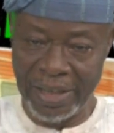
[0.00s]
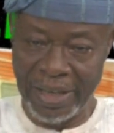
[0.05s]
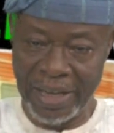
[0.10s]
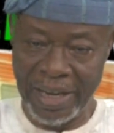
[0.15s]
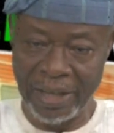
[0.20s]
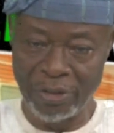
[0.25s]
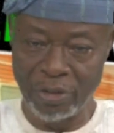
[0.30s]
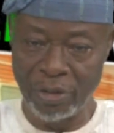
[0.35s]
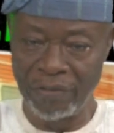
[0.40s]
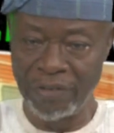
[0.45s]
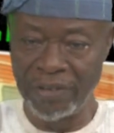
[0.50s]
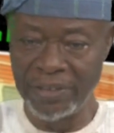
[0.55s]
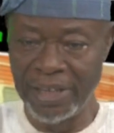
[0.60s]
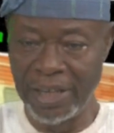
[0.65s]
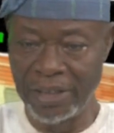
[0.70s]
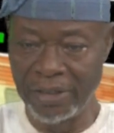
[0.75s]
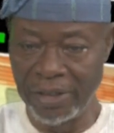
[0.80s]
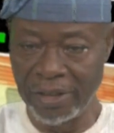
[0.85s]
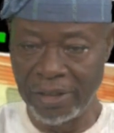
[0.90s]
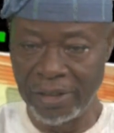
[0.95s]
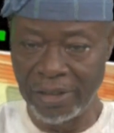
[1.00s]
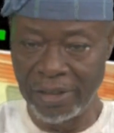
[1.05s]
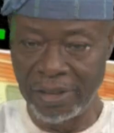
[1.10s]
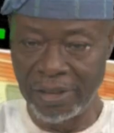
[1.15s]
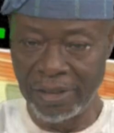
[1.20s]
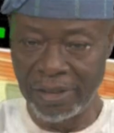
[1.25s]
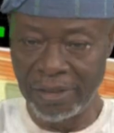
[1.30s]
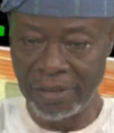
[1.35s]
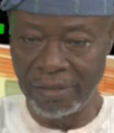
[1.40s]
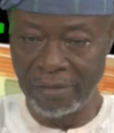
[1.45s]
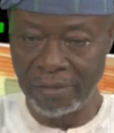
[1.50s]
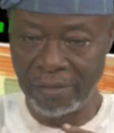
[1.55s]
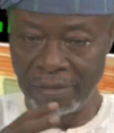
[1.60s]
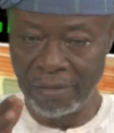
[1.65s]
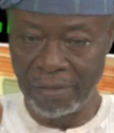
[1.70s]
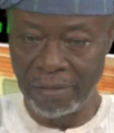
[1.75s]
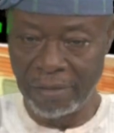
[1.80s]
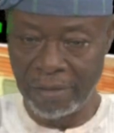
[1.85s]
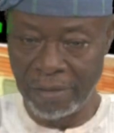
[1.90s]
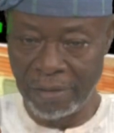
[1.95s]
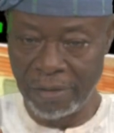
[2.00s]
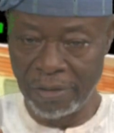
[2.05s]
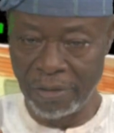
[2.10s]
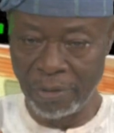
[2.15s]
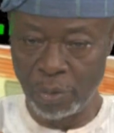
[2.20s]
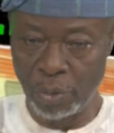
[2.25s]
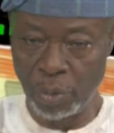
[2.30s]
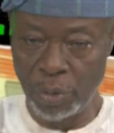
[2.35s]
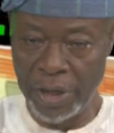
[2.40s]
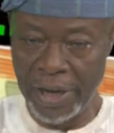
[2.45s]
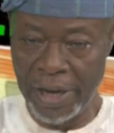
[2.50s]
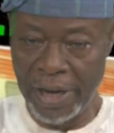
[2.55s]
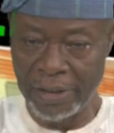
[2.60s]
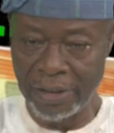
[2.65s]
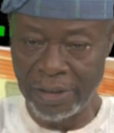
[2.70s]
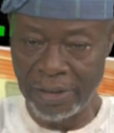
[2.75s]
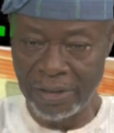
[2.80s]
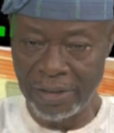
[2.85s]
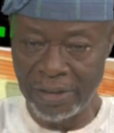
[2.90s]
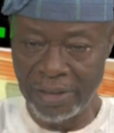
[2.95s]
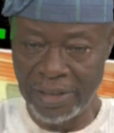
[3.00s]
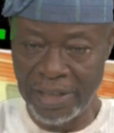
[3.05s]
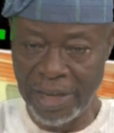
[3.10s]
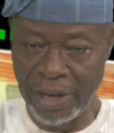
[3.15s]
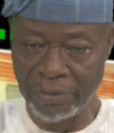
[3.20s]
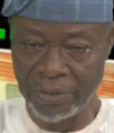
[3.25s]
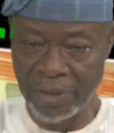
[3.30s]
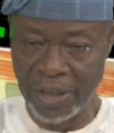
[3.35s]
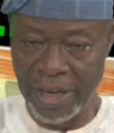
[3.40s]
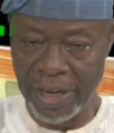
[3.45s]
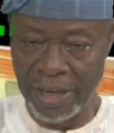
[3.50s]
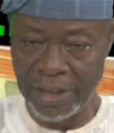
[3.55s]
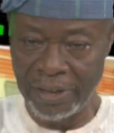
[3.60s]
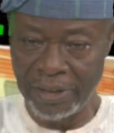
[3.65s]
heads of agencies. 2 years down the line,